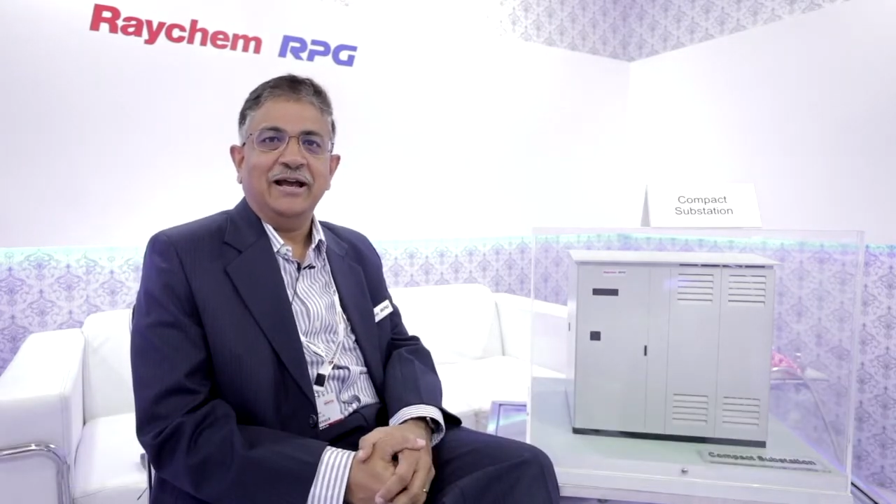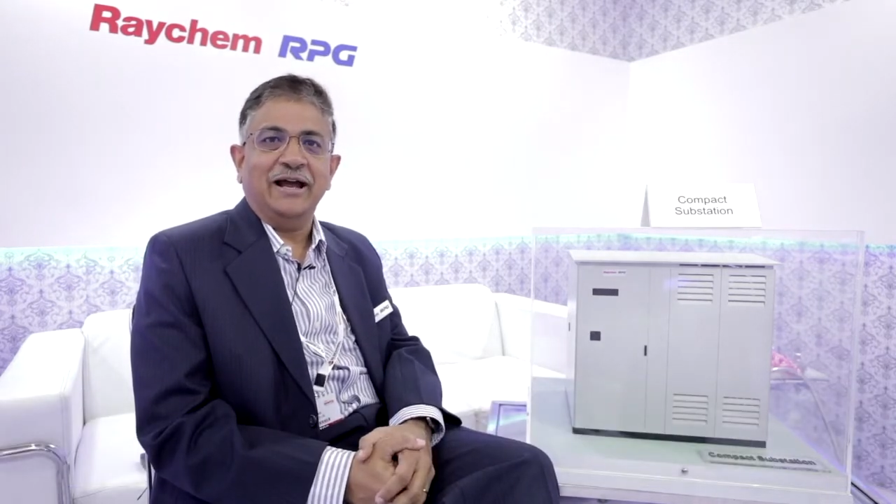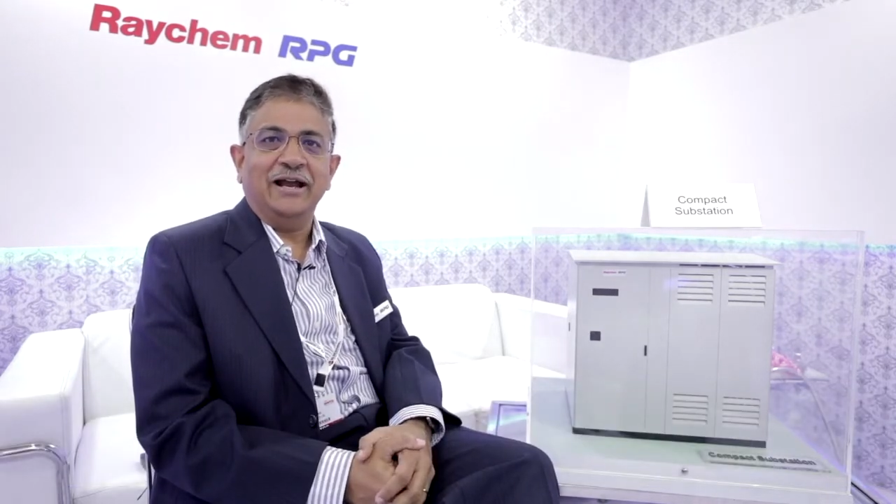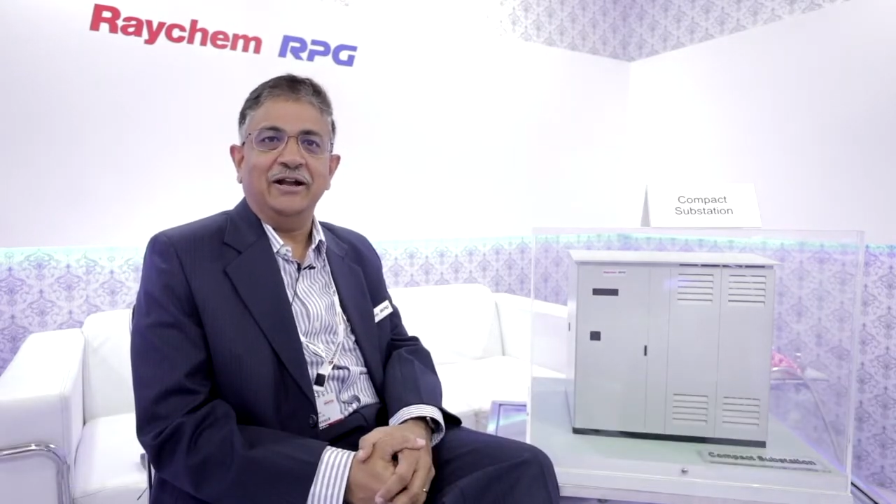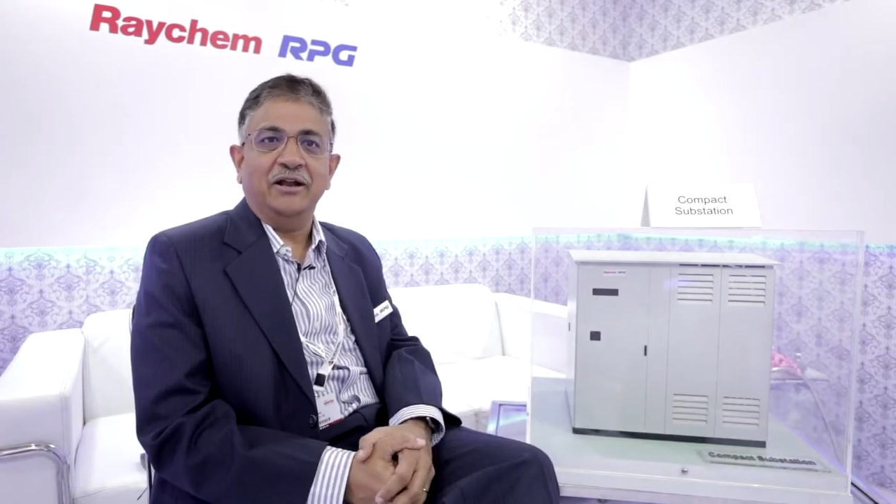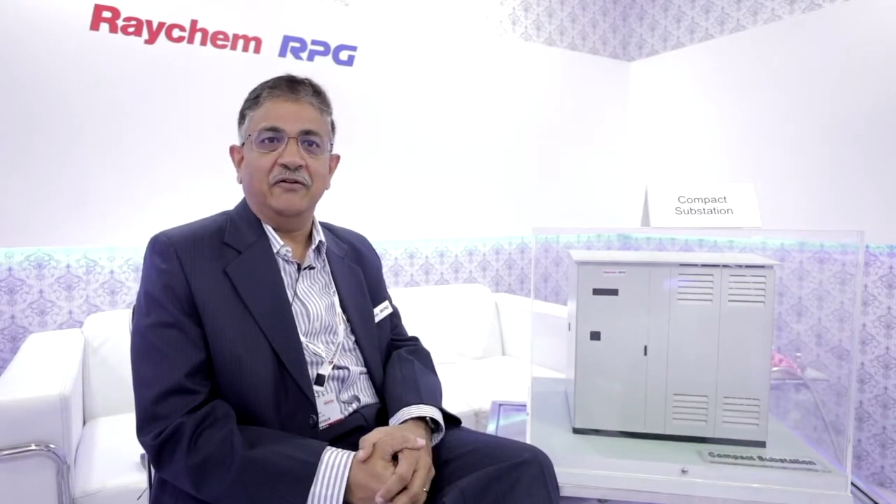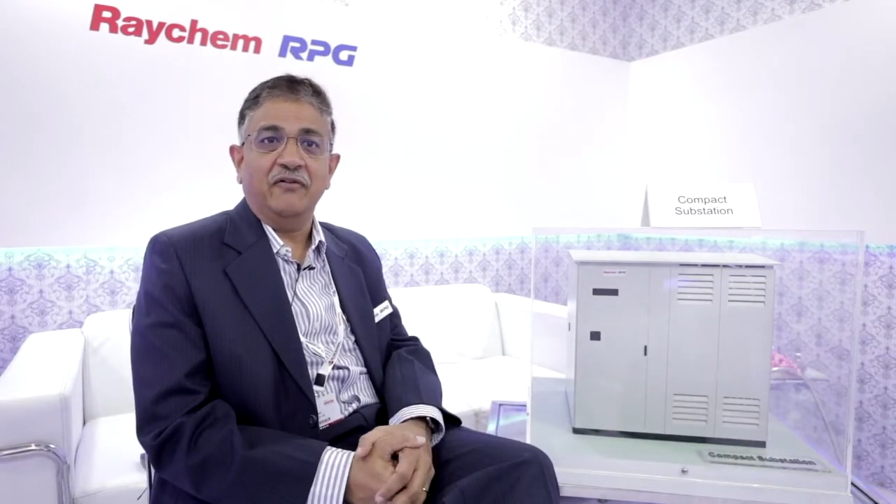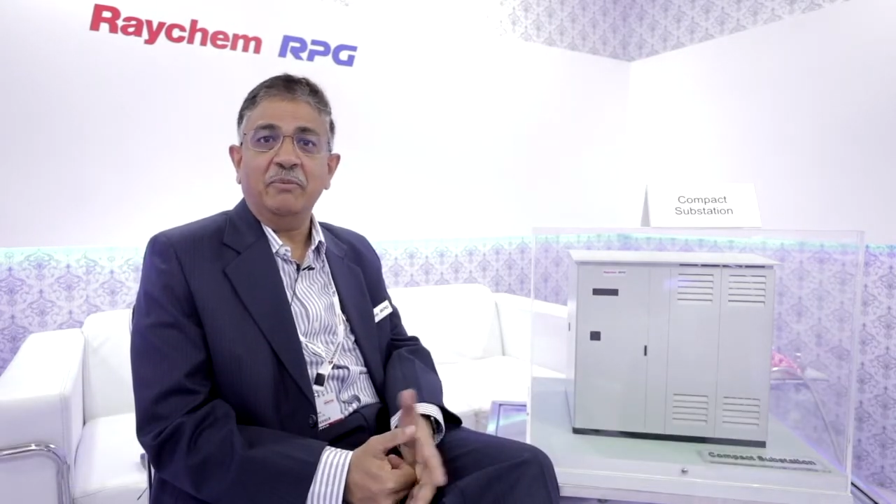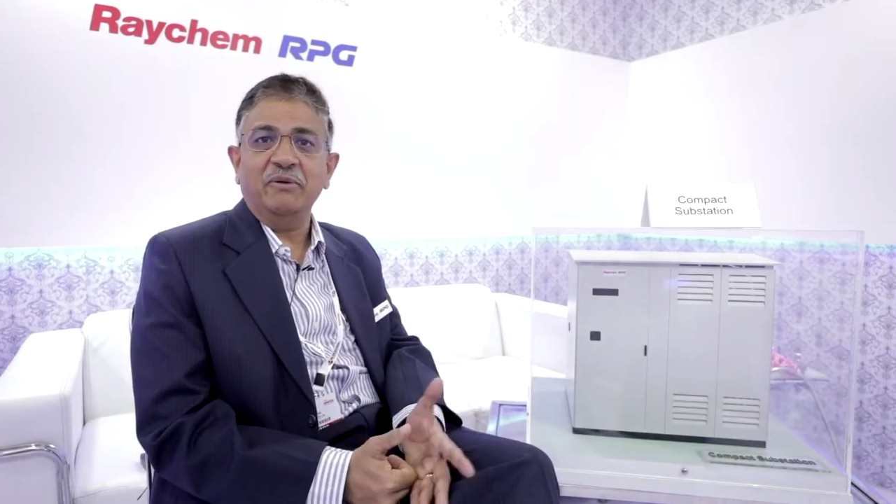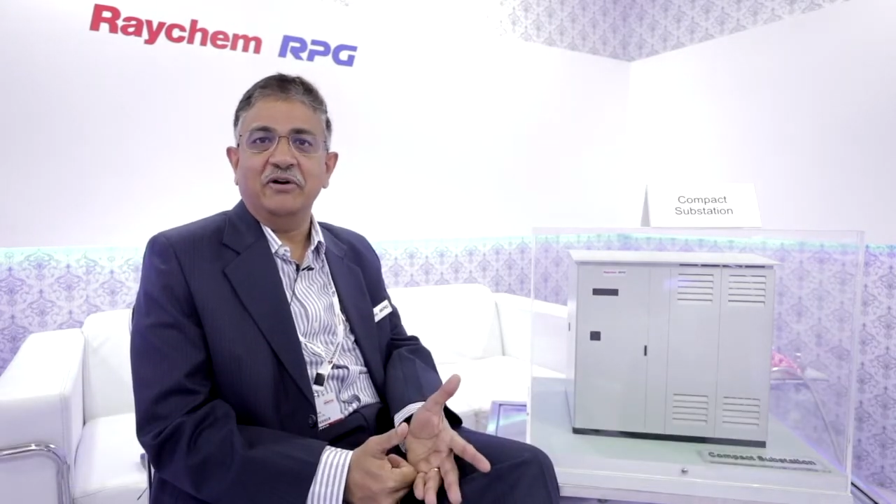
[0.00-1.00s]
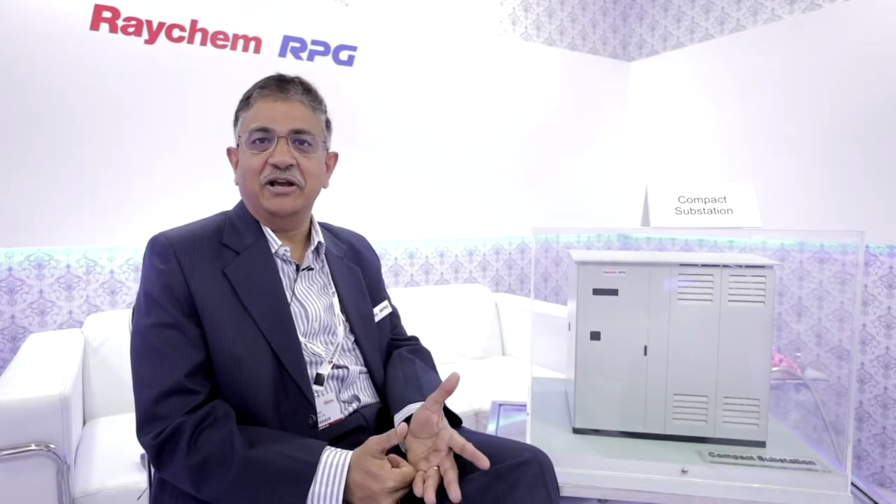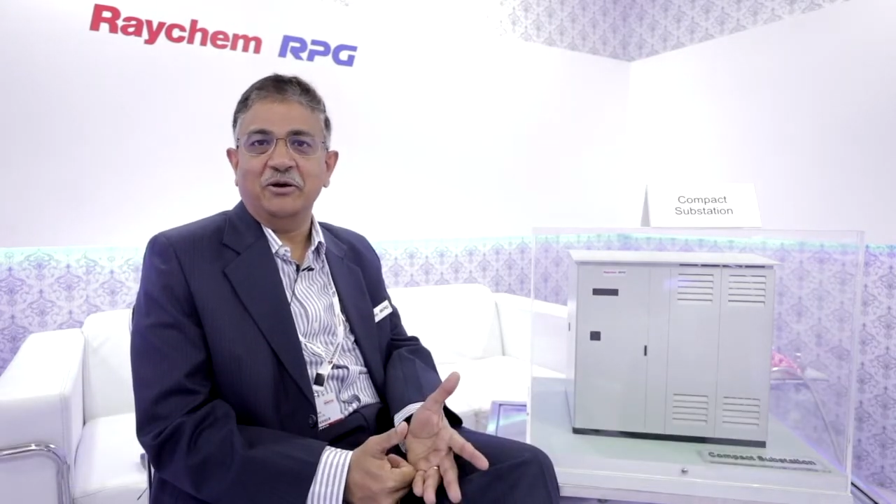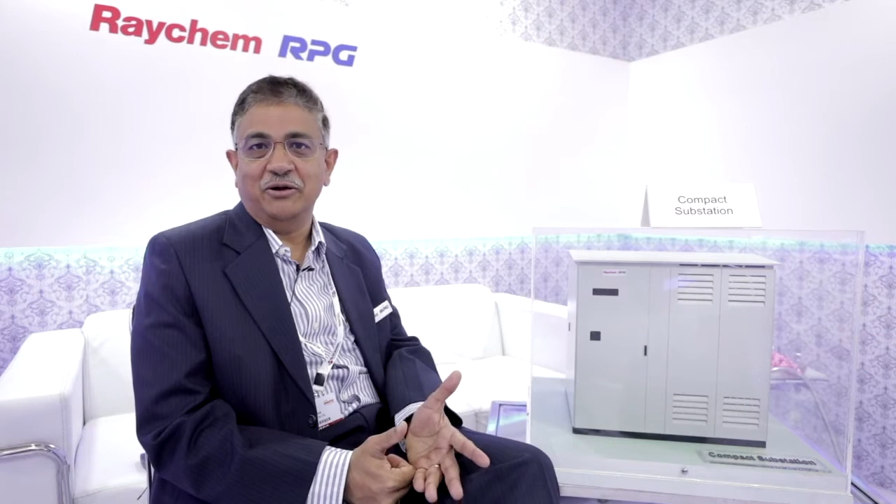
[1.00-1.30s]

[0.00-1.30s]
and uh, we have been working